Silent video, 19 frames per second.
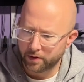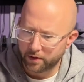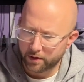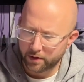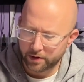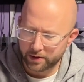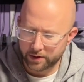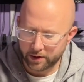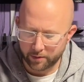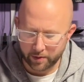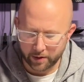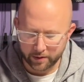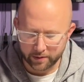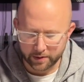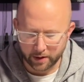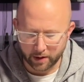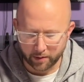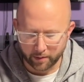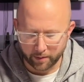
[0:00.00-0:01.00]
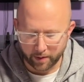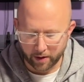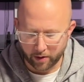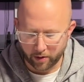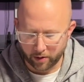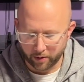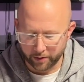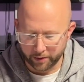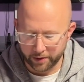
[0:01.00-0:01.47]
because everybody was telling me about
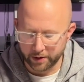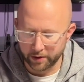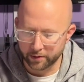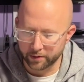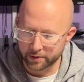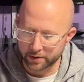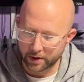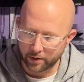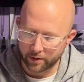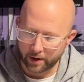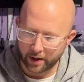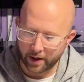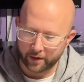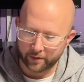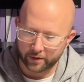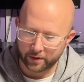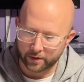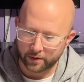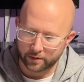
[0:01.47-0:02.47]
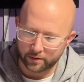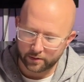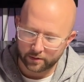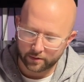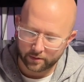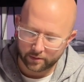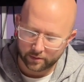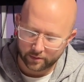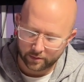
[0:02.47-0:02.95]
all the deals they were having and
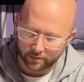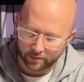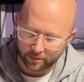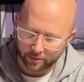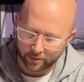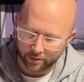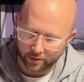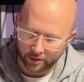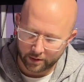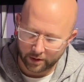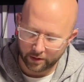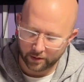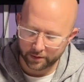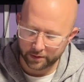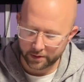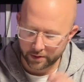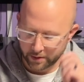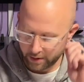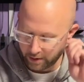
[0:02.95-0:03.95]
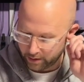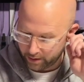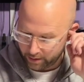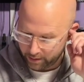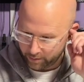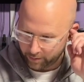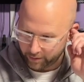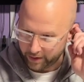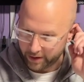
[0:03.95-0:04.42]
good deals.
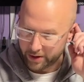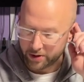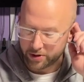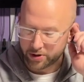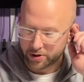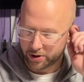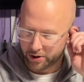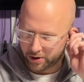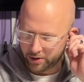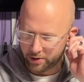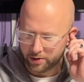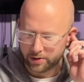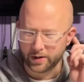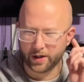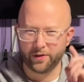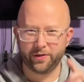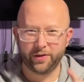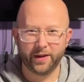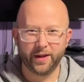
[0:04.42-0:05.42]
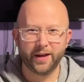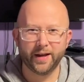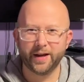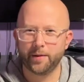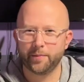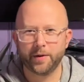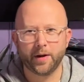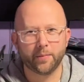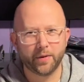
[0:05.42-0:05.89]
Well, these shears, I think,
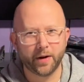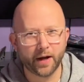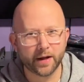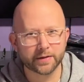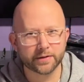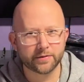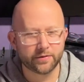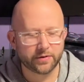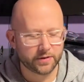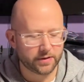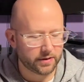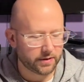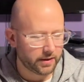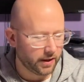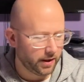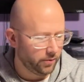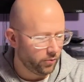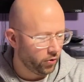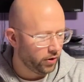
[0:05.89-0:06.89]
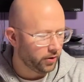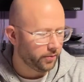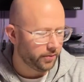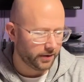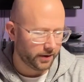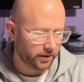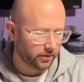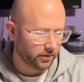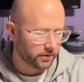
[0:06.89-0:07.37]
I'm not positive it's the same one, but
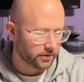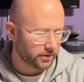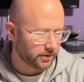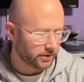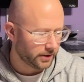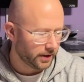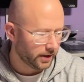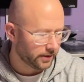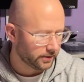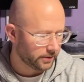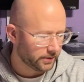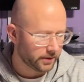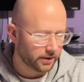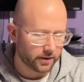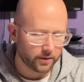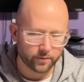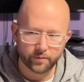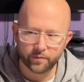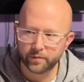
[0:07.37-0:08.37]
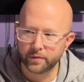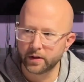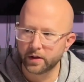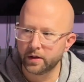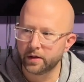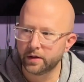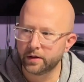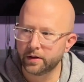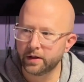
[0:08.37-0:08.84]
they looked exactly the same.
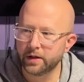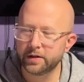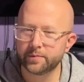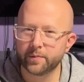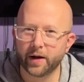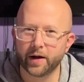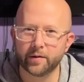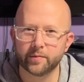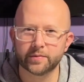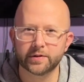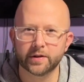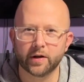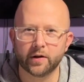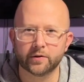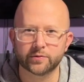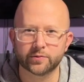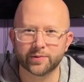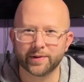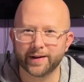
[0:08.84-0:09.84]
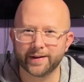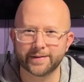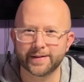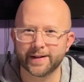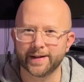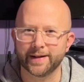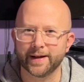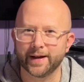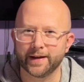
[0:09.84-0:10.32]
These by themselves were like
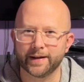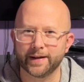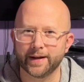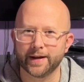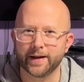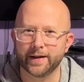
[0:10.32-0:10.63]
$10.99.